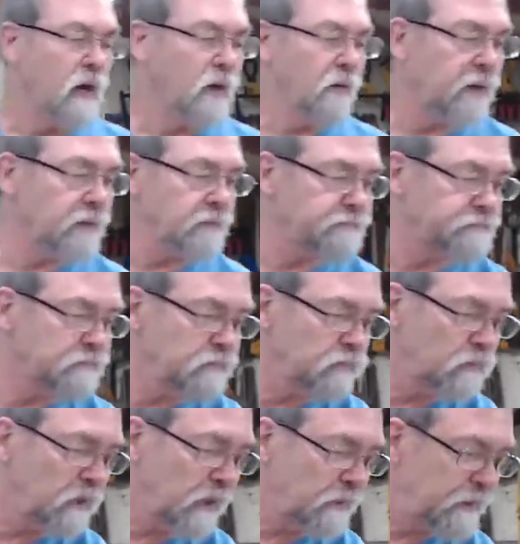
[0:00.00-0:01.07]
All right,
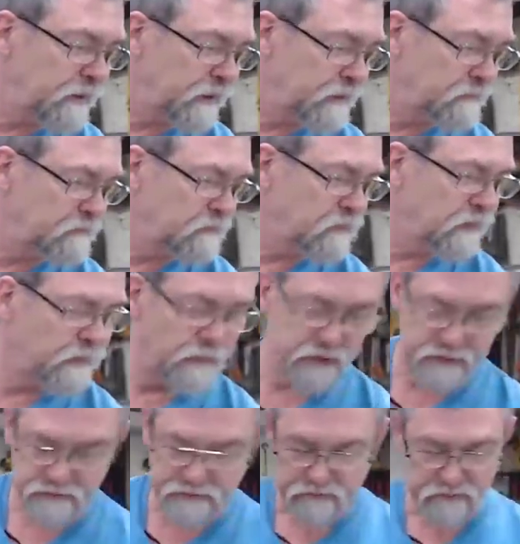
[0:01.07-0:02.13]
what have we got? What have we
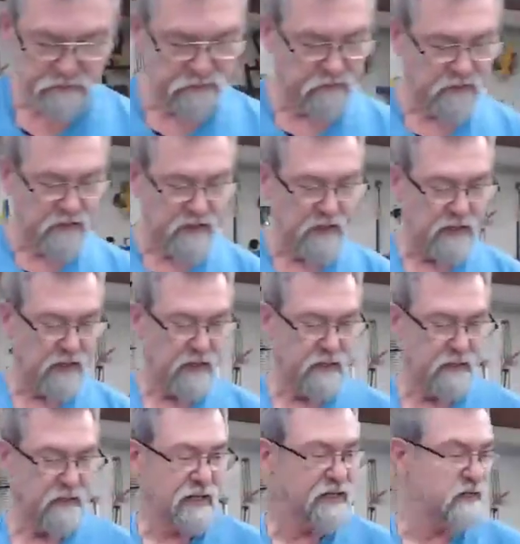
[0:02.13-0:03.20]
got?
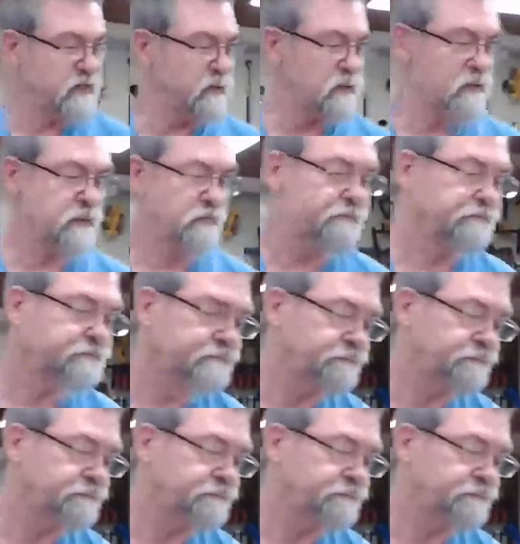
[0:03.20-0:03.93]
Lazy Susan.